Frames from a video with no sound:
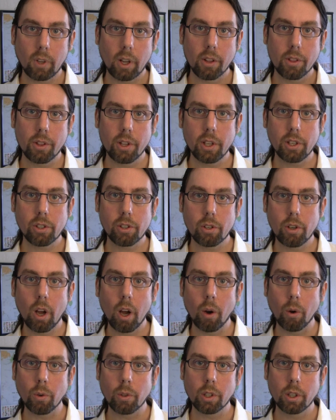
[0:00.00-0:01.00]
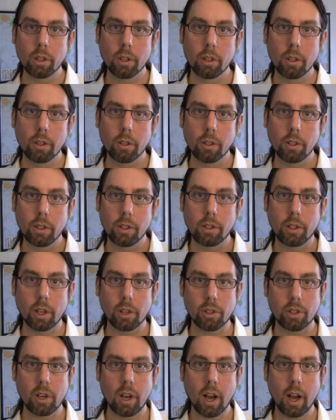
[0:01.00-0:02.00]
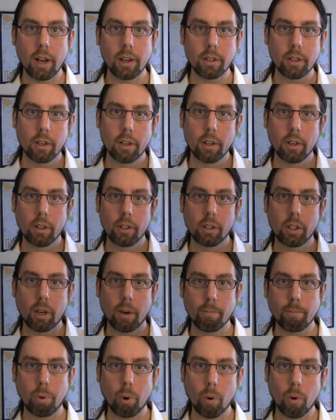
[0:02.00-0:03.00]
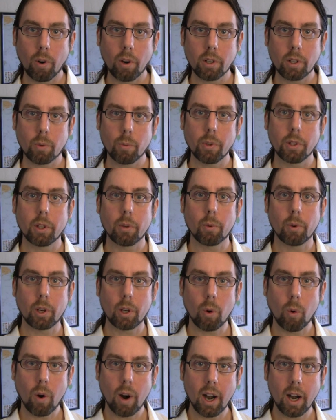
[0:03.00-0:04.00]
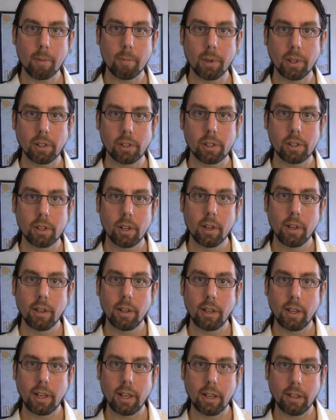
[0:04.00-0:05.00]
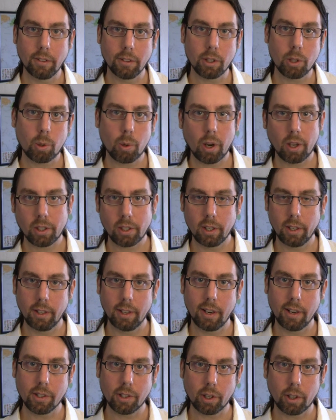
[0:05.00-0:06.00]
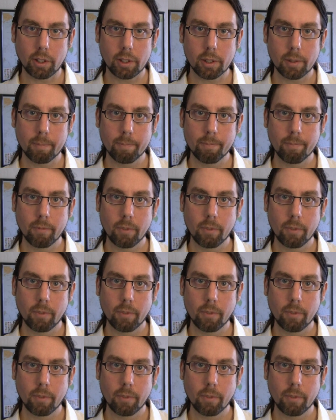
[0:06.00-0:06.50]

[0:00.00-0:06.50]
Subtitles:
this note does not comport with the requirements in the trust indentures.